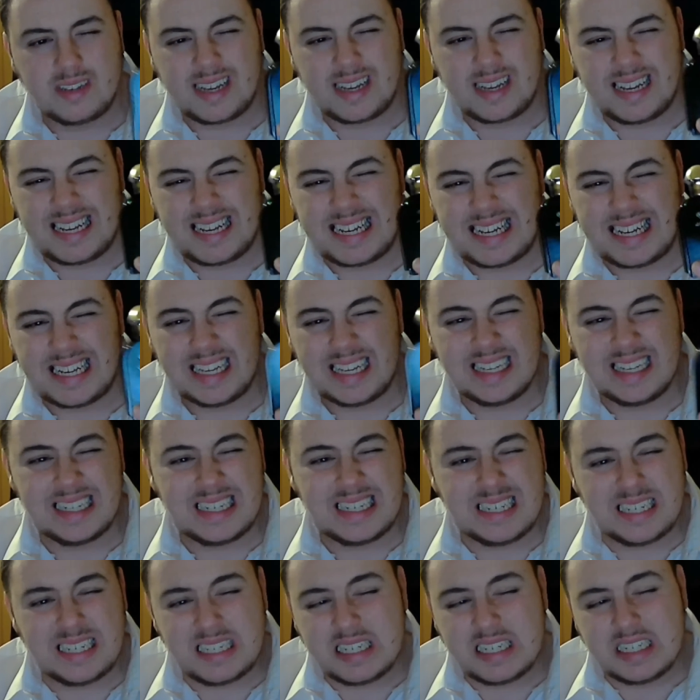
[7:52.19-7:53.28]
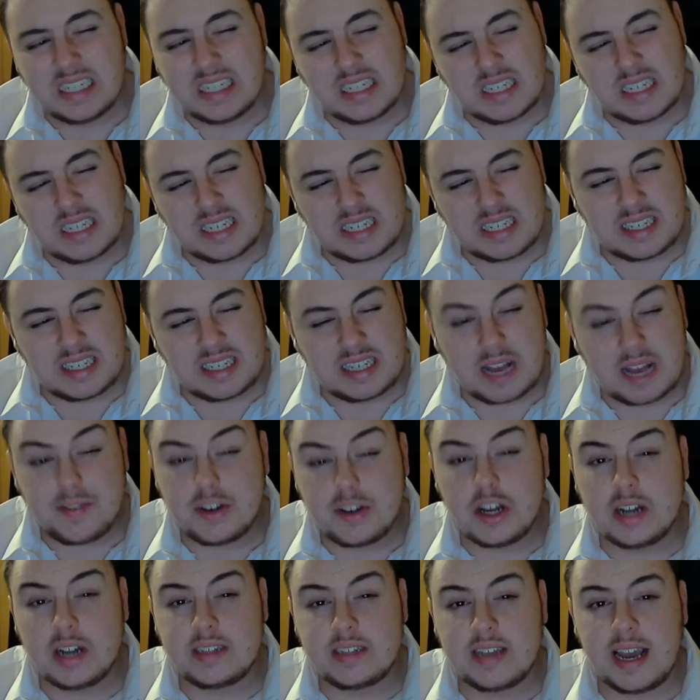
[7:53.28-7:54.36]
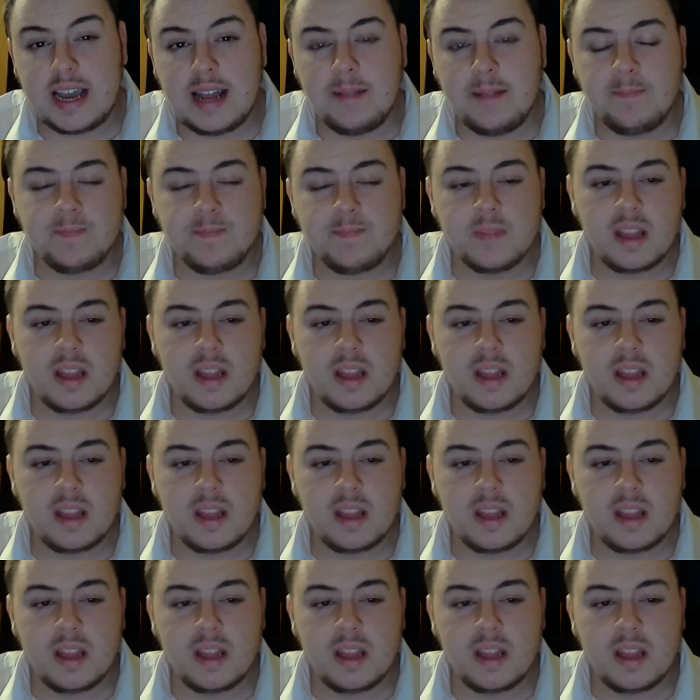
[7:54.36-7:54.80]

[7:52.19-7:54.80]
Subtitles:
a 7 out of 10.